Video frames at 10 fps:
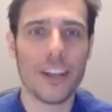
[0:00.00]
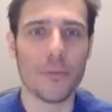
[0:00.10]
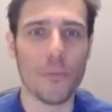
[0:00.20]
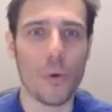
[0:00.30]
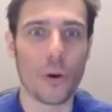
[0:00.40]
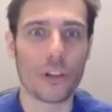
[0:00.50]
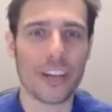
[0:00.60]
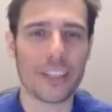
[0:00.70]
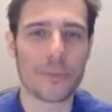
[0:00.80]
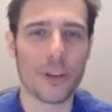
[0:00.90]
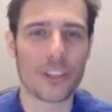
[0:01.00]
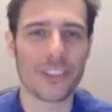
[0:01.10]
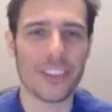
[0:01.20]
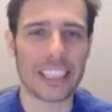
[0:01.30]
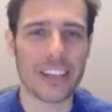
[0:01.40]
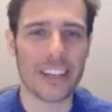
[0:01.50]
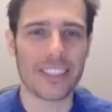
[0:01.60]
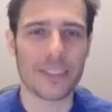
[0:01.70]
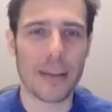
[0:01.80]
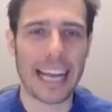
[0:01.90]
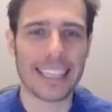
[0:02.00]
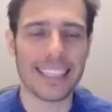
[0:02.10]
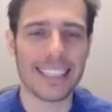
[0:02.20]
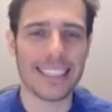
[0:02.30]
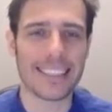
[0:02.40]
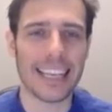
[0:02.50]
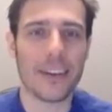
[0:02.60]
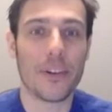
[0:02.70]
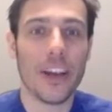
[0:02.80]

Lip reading: more transpersonal unconscious patterns and